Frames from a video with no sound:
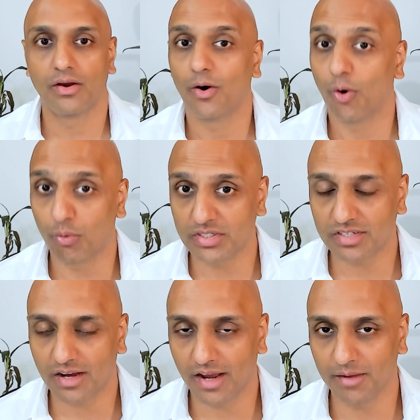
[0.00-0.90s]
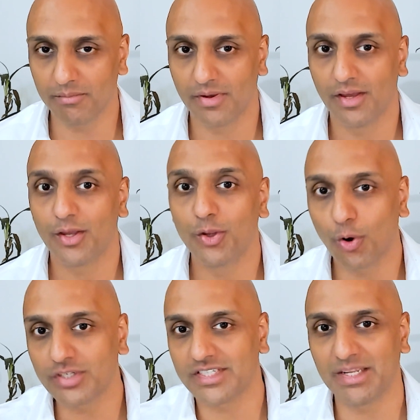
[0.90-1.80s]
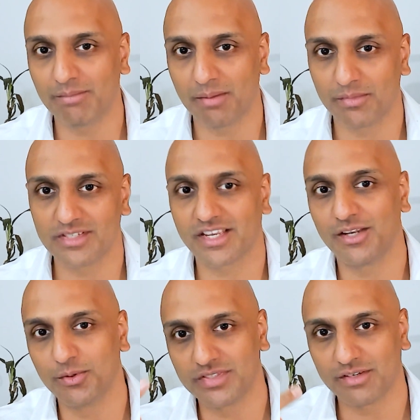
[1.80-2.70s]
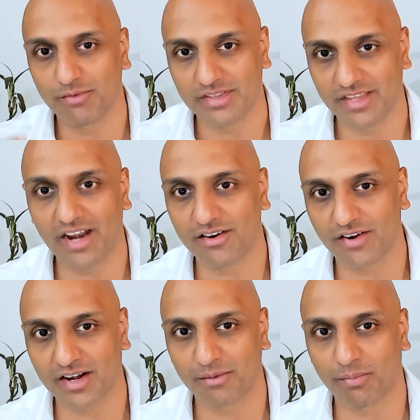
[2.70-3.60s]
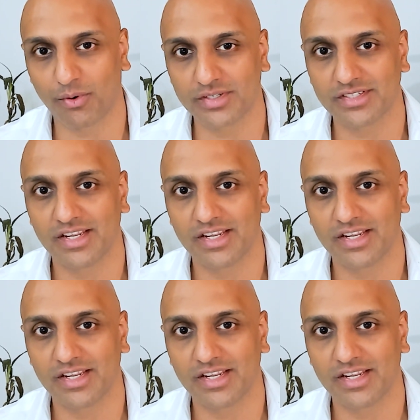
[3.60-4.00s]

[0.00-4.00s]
Over time, your team members can use it with their direct reports